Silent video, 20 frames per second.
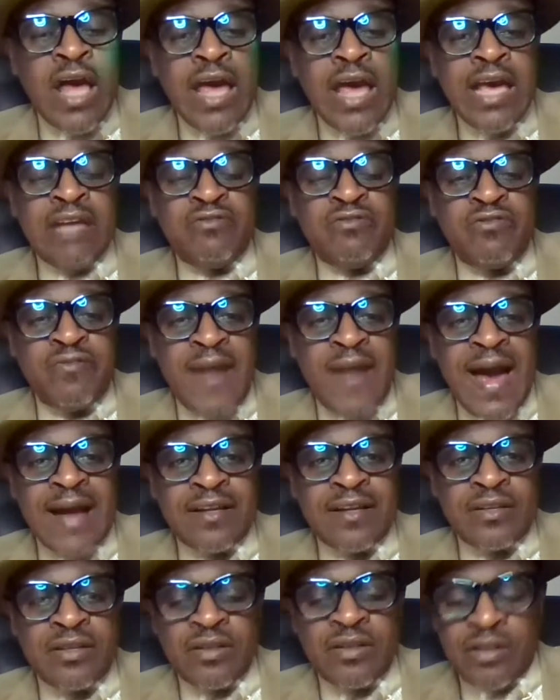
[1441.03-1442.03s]
In
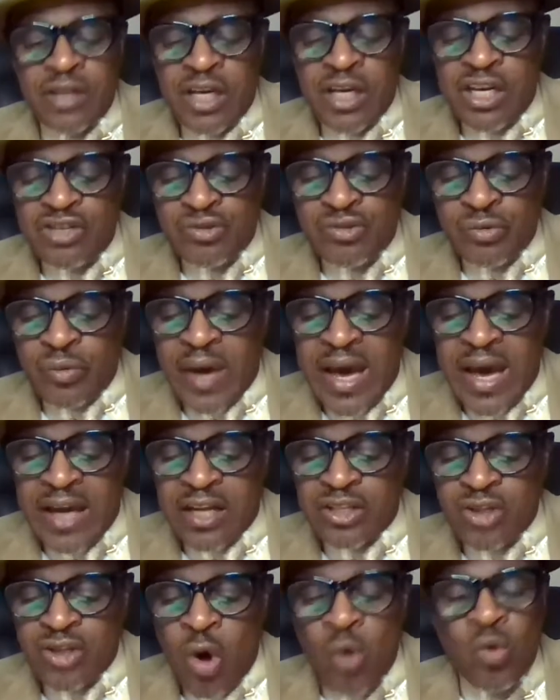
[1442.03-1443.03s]
fact, Israel had
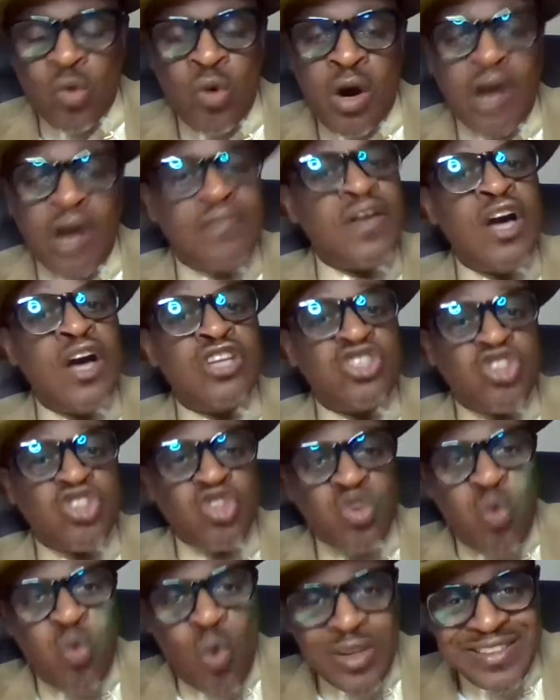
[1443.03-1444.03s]
a total of
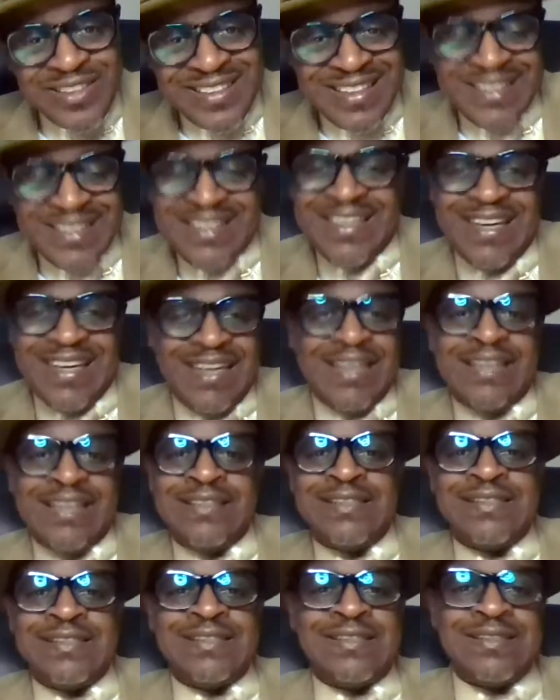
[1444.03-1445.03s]
20
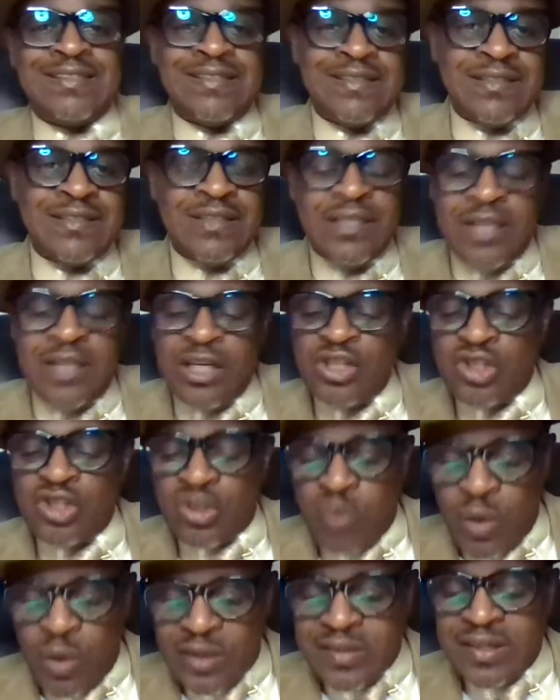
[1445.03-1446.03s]
kings.
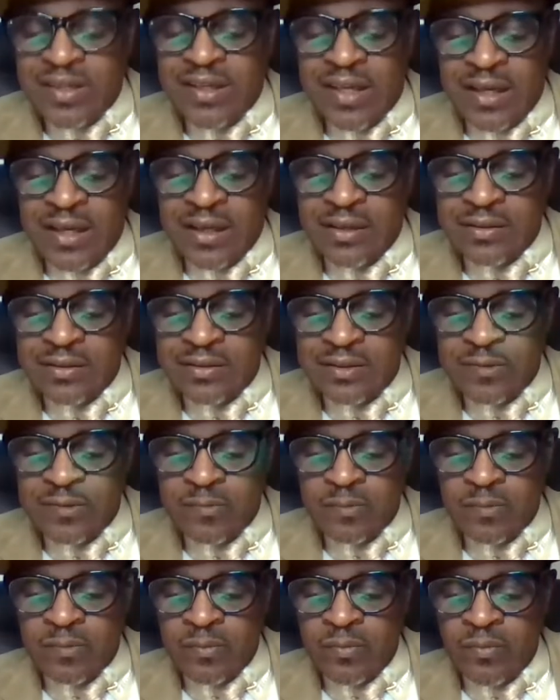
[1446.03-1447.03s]
20 kings.
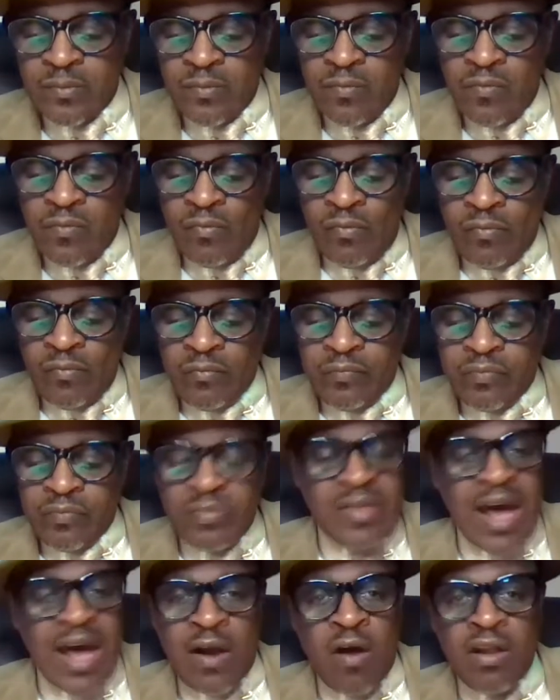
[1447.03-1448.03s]

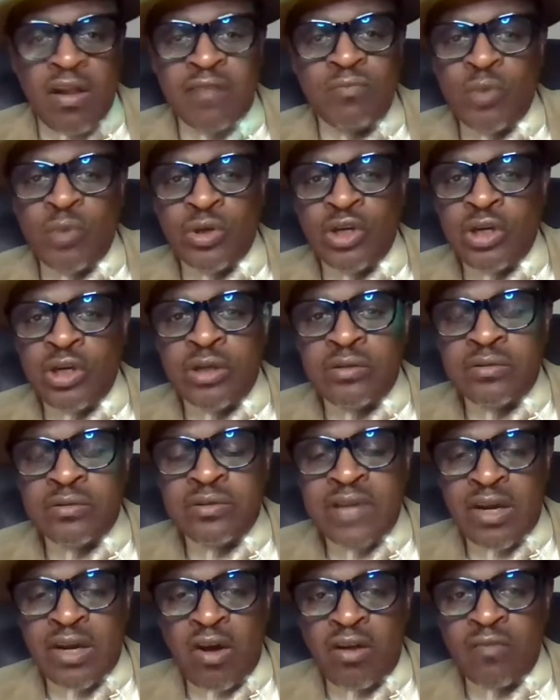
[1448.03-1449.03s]
Not all of them were good.
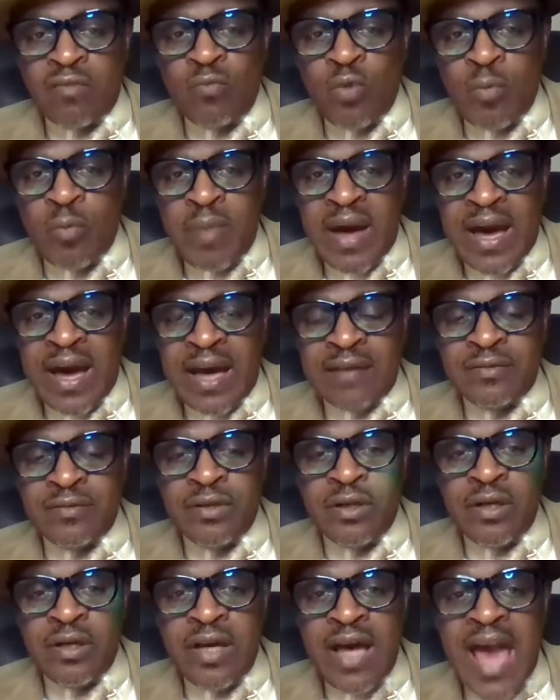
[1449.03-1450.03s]
Not all of them were bad.
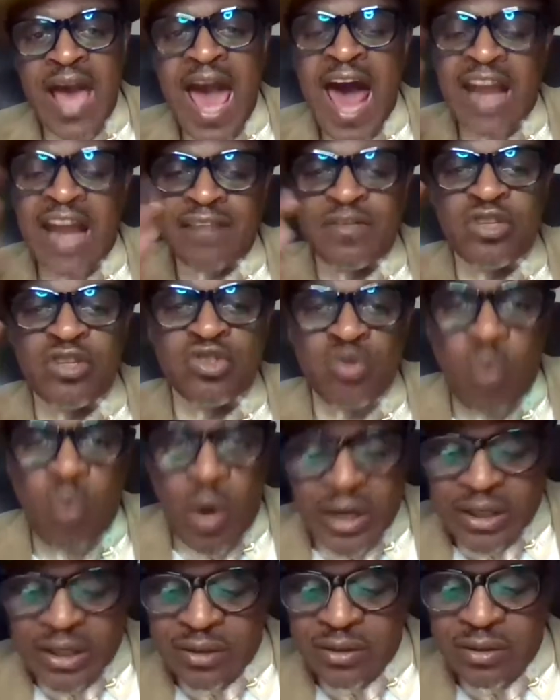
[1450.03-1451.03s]
Out of the
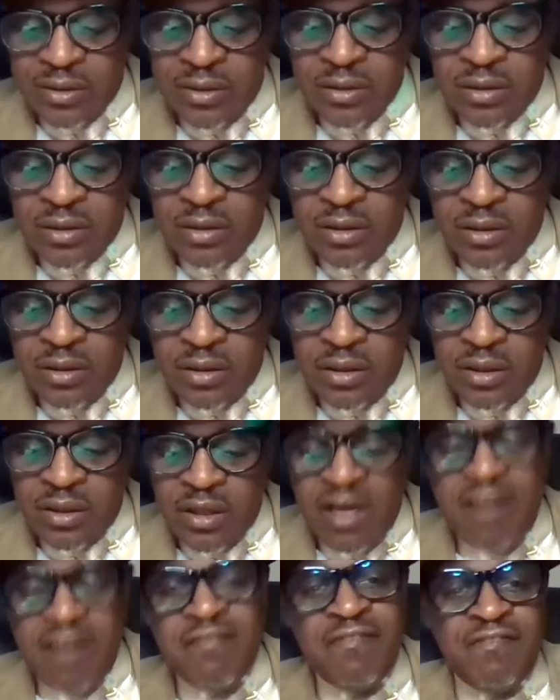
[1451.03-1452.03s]
20,
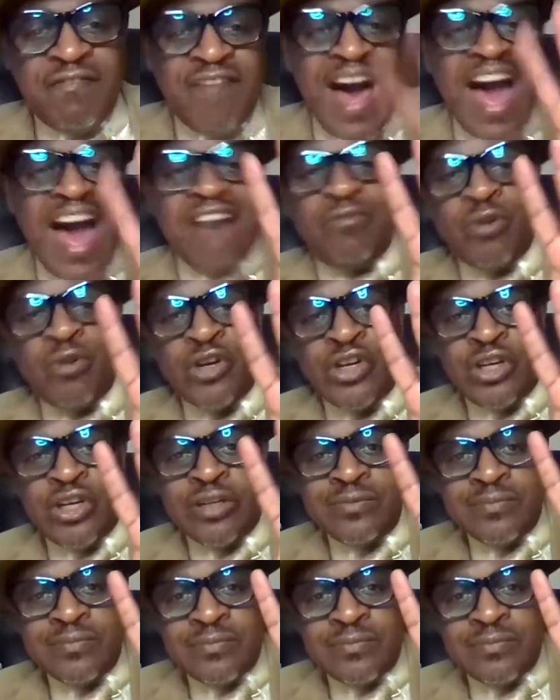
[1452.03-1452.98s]
5 were good.